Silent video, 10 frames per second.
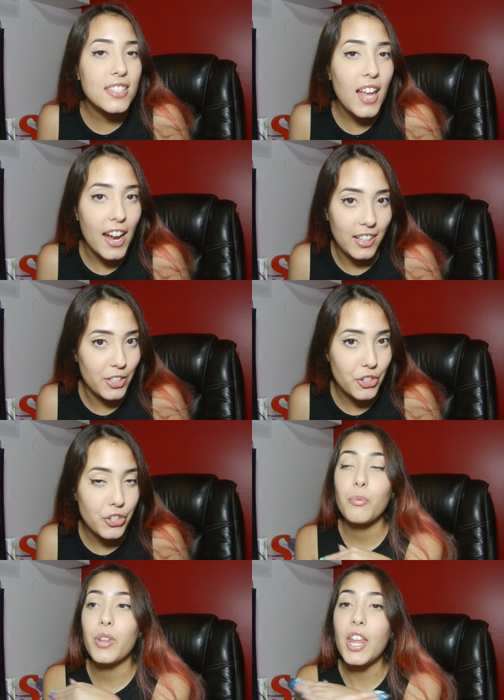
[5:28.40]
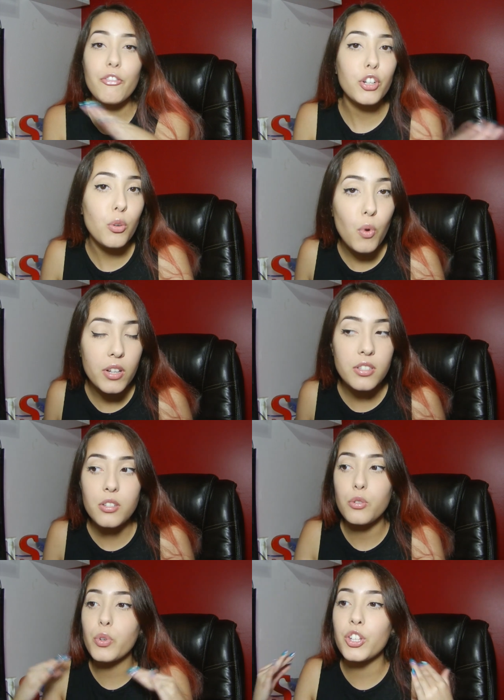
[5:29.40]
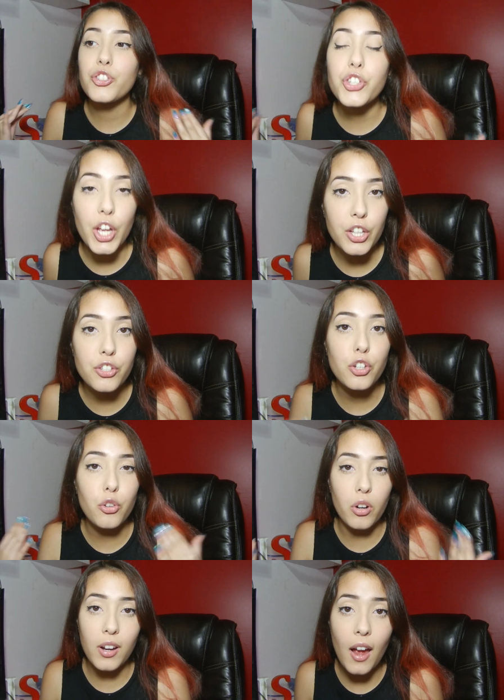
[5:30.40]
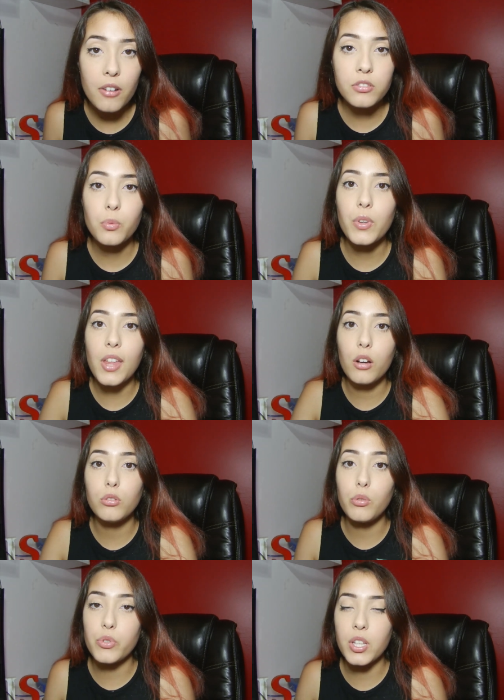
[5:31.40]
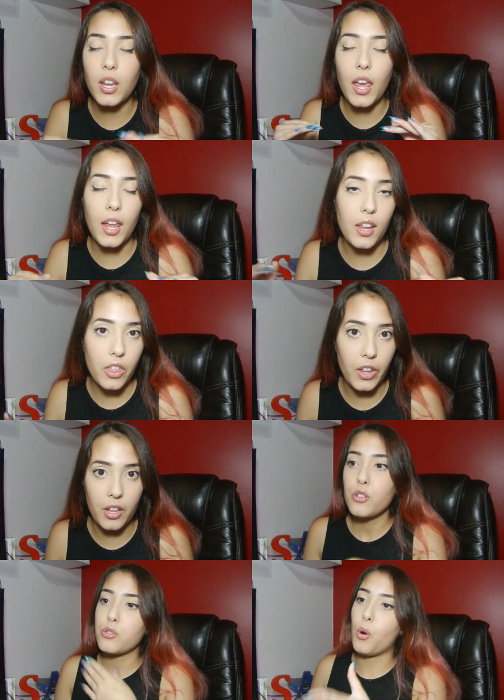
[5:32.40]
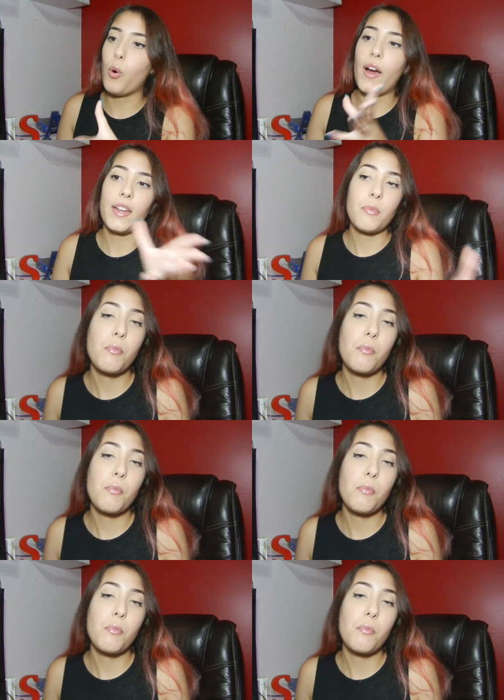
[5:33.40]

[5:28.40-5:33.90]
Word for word: stylist. Whenever you want, you can change your account without losing anything. So I am a